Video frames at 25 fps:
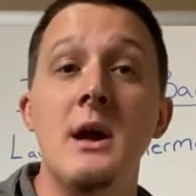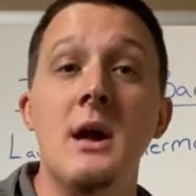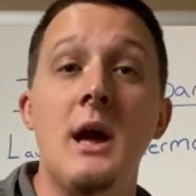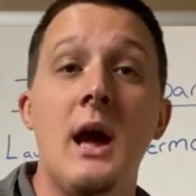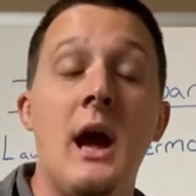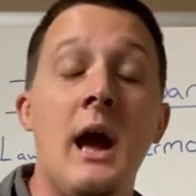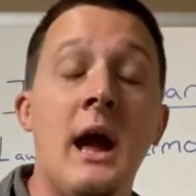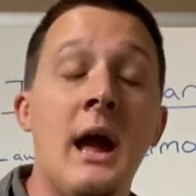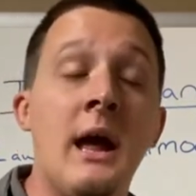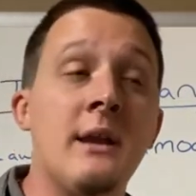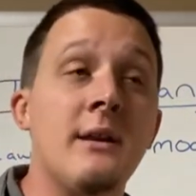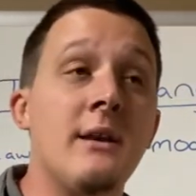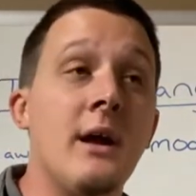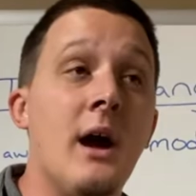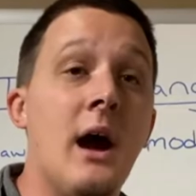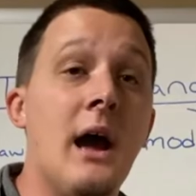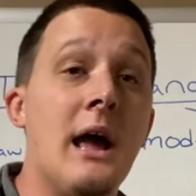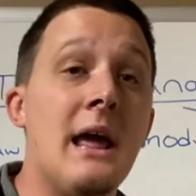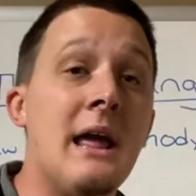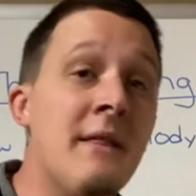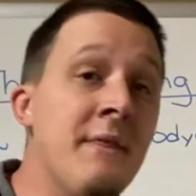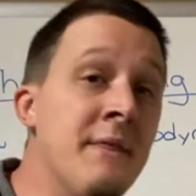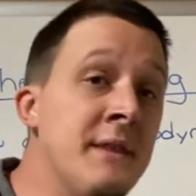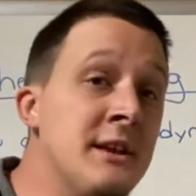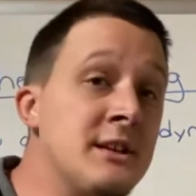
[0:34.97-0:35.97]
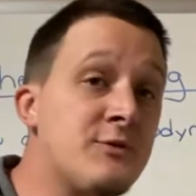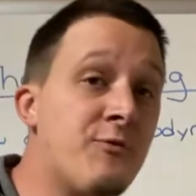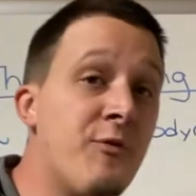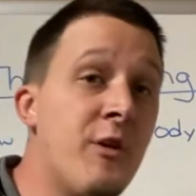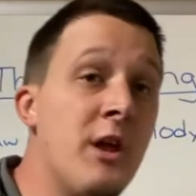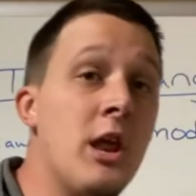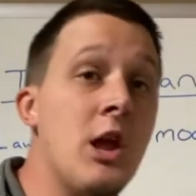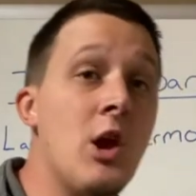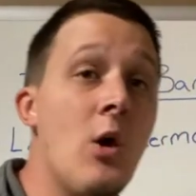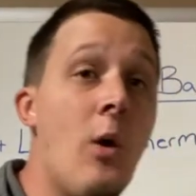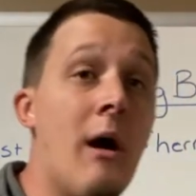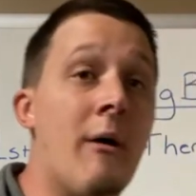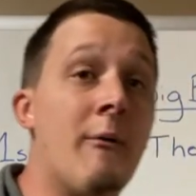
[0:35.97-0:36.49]
And uh, in this
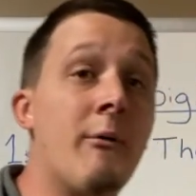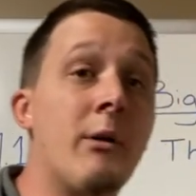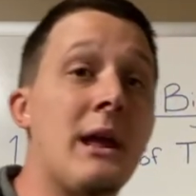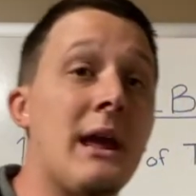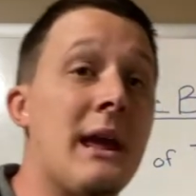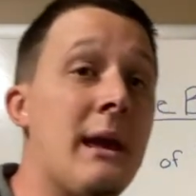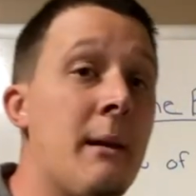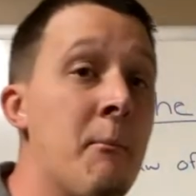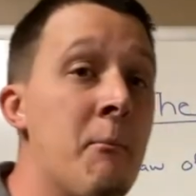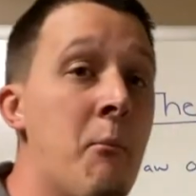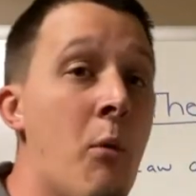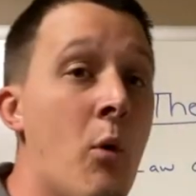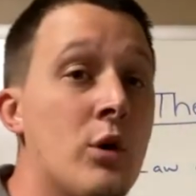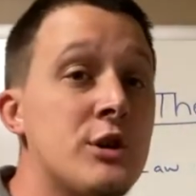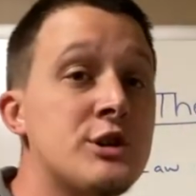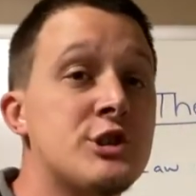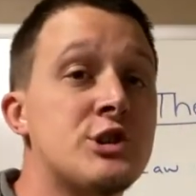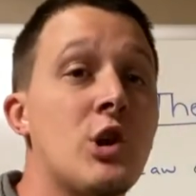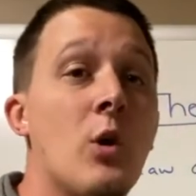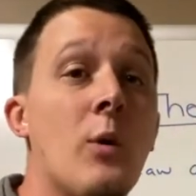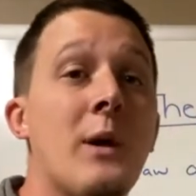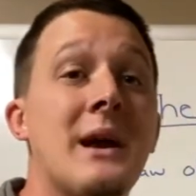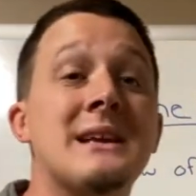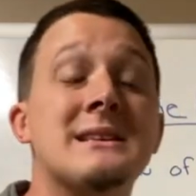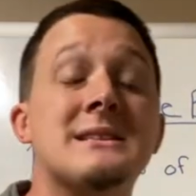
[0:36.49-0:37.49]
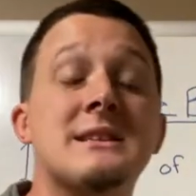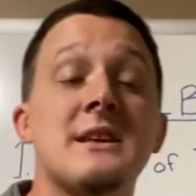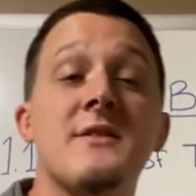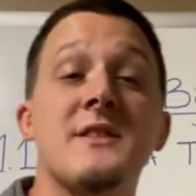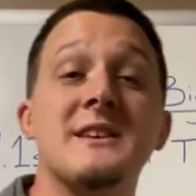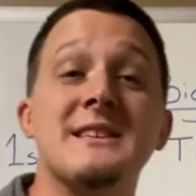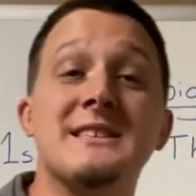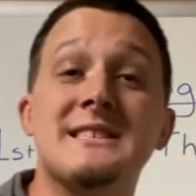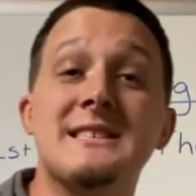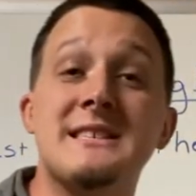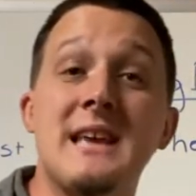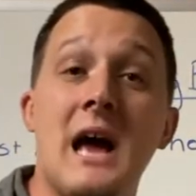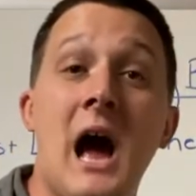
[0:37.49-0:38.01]
video, I want to get more so into the
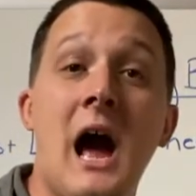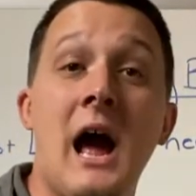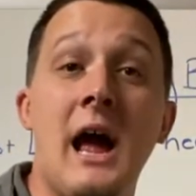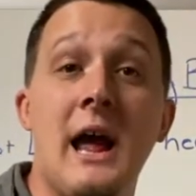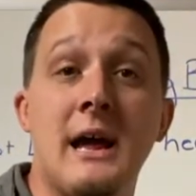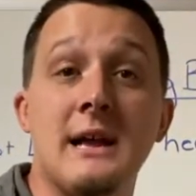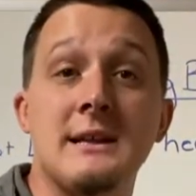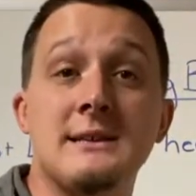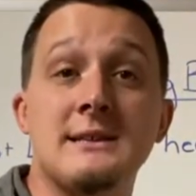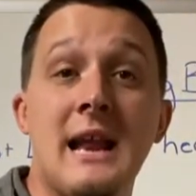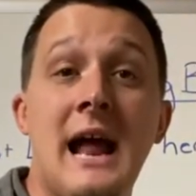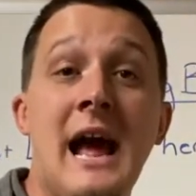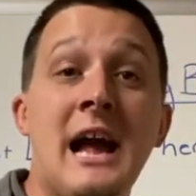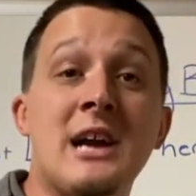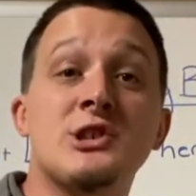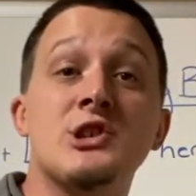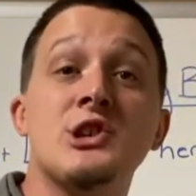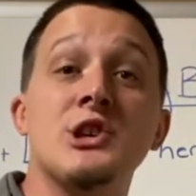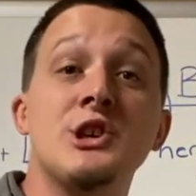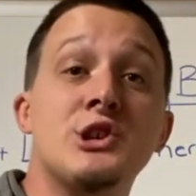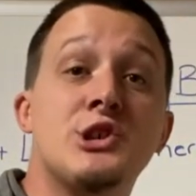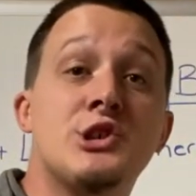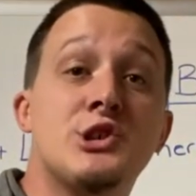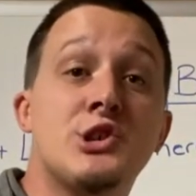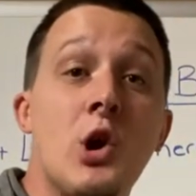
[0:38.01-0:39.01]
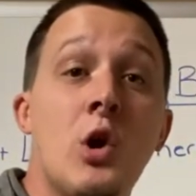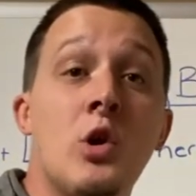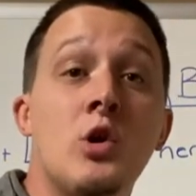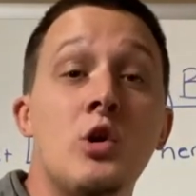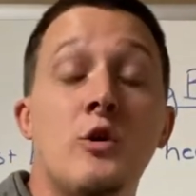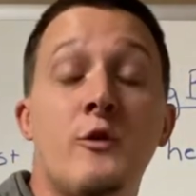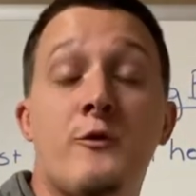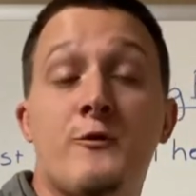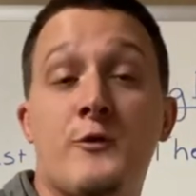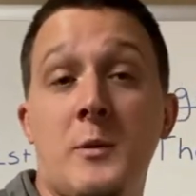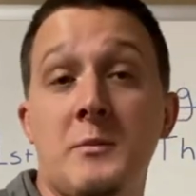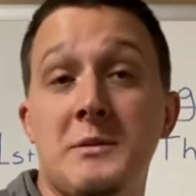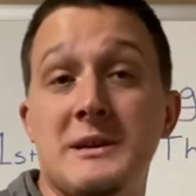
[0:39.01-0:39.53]
science and actually show
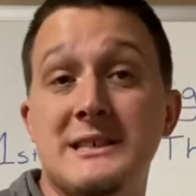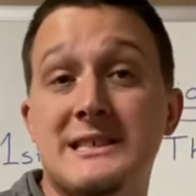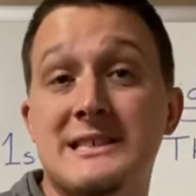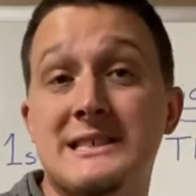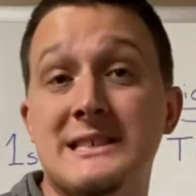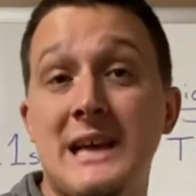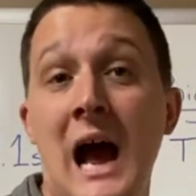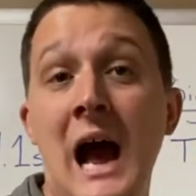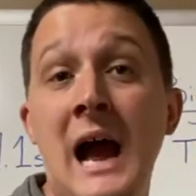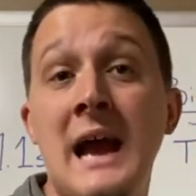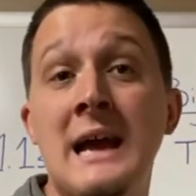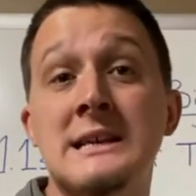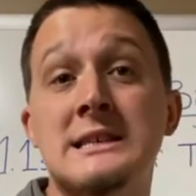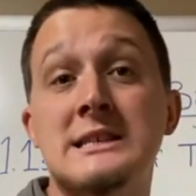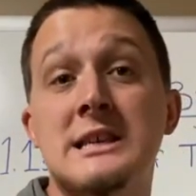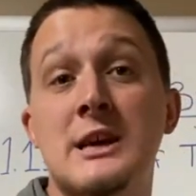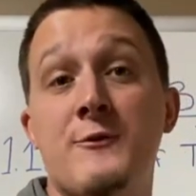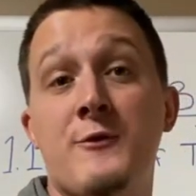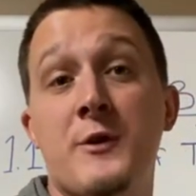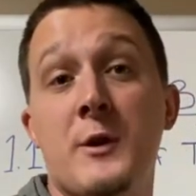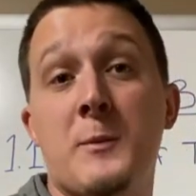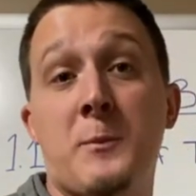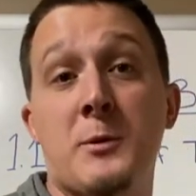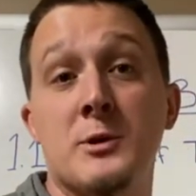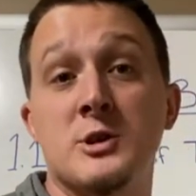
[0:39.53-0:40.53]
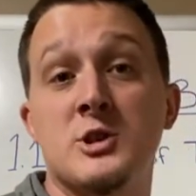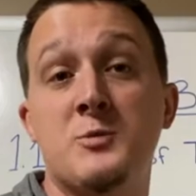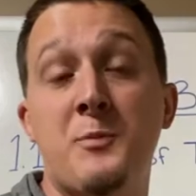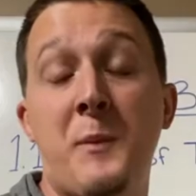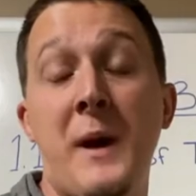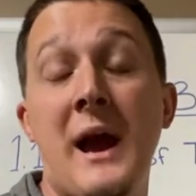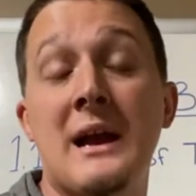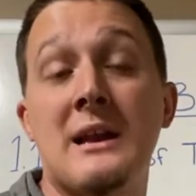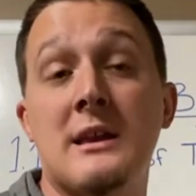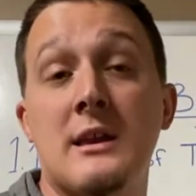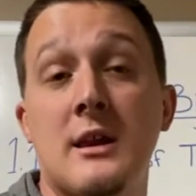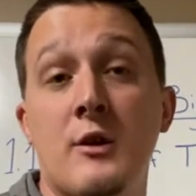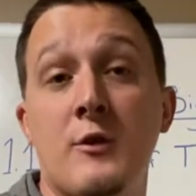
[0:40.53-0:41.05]
you from a scientific
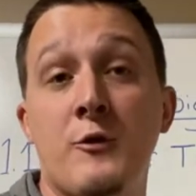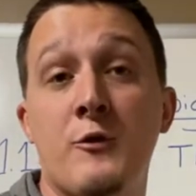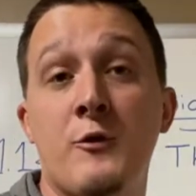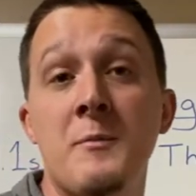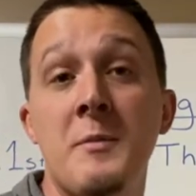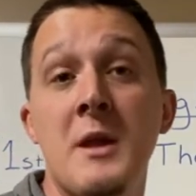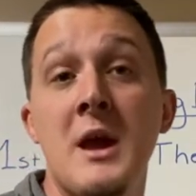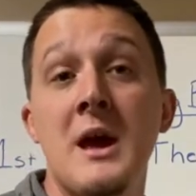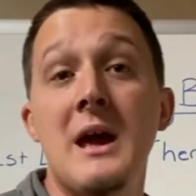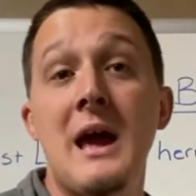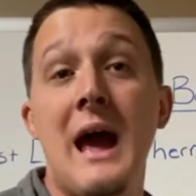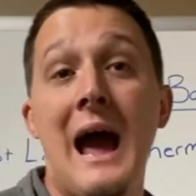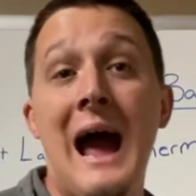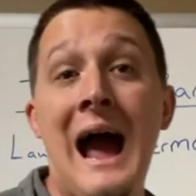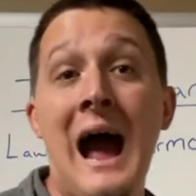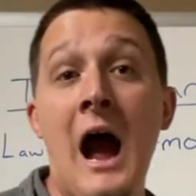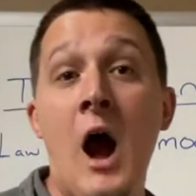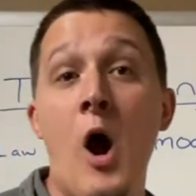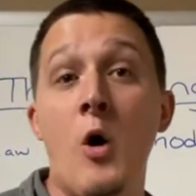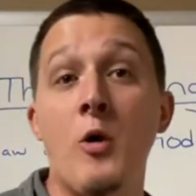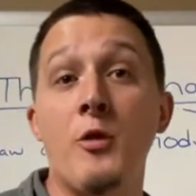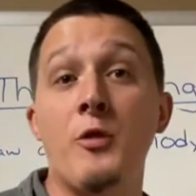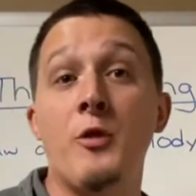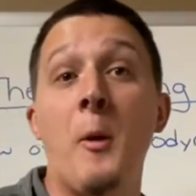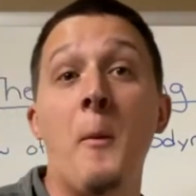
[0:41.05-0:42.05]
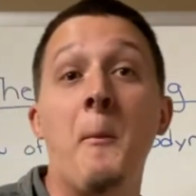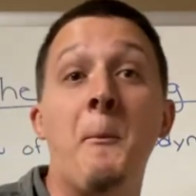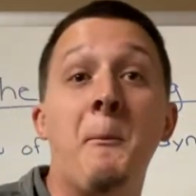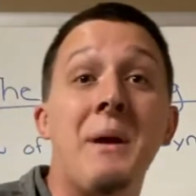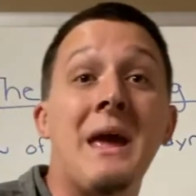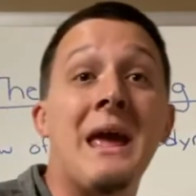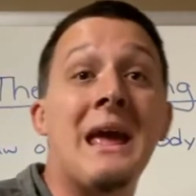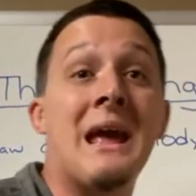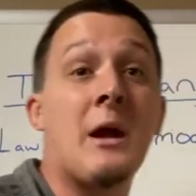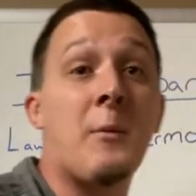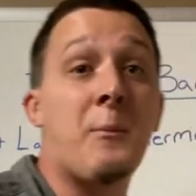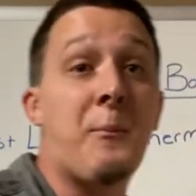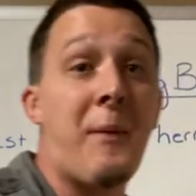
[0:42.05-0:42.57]
perspective how the
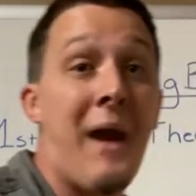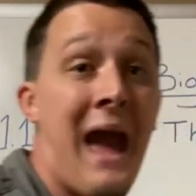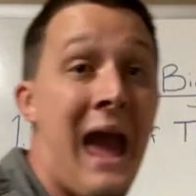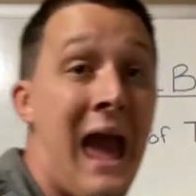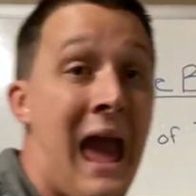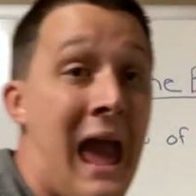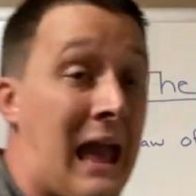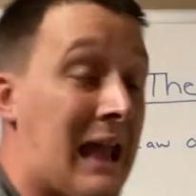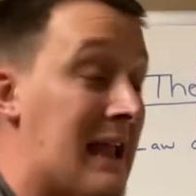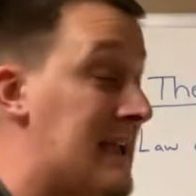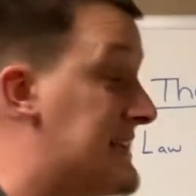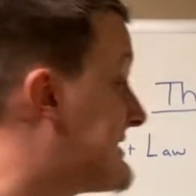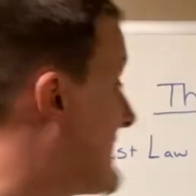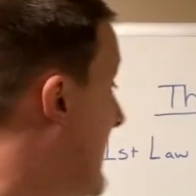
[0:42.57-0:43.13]
Big Bang is